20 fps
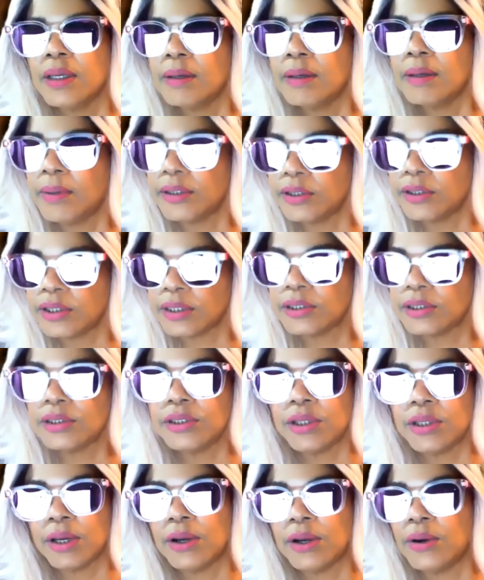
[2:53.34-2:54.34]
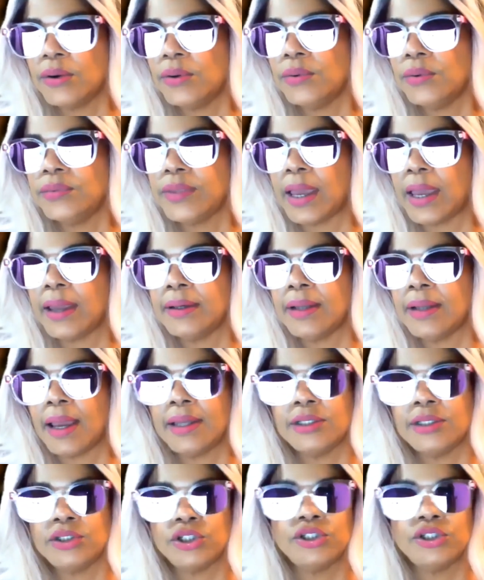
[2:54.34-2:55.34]
But just know that
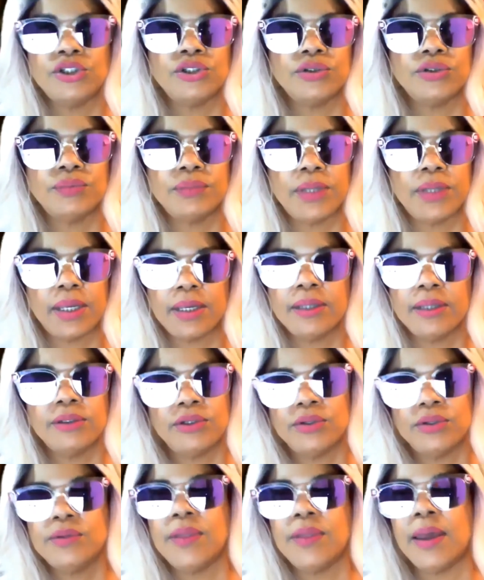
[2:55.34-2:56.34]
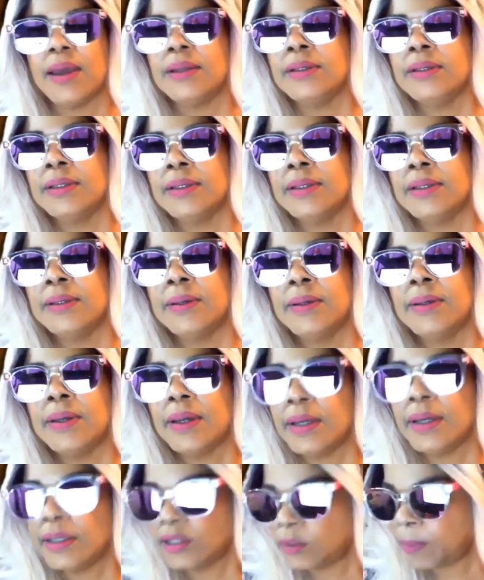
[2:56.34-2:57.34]
I just can't do that.
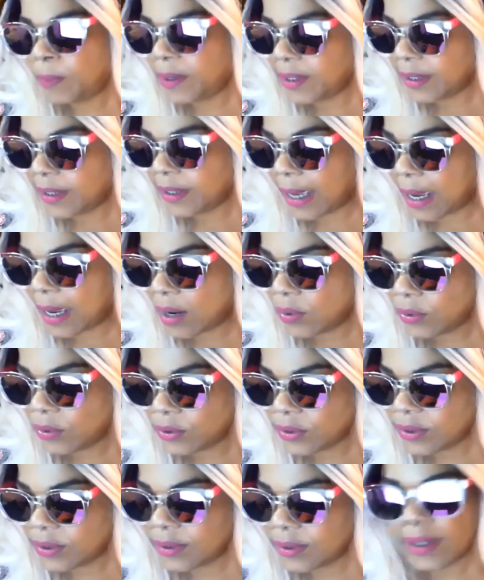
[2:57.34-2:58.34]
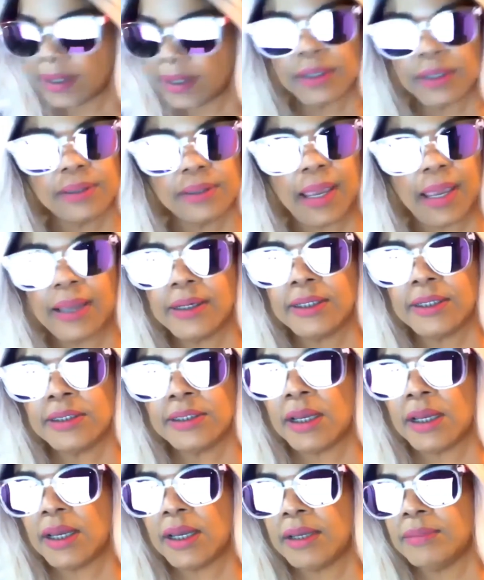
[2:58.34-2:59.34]
Uh, spending hours at a
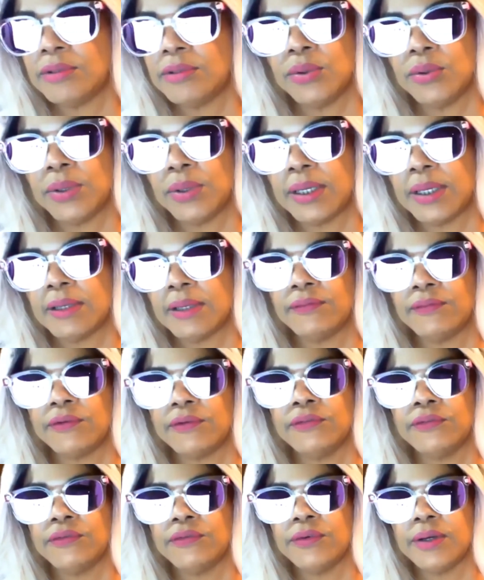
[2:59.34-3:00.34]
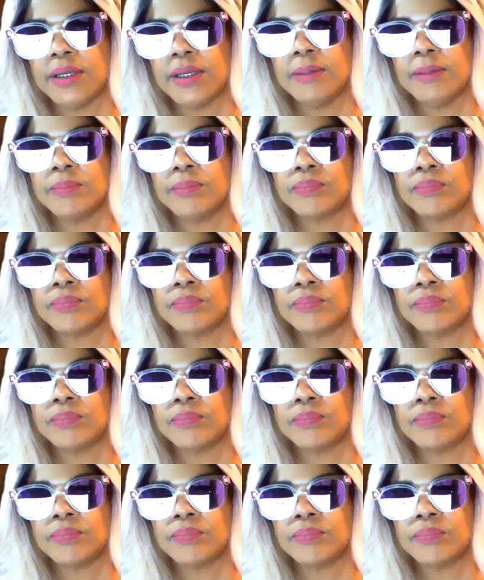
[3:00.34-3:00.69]
time doing it for free.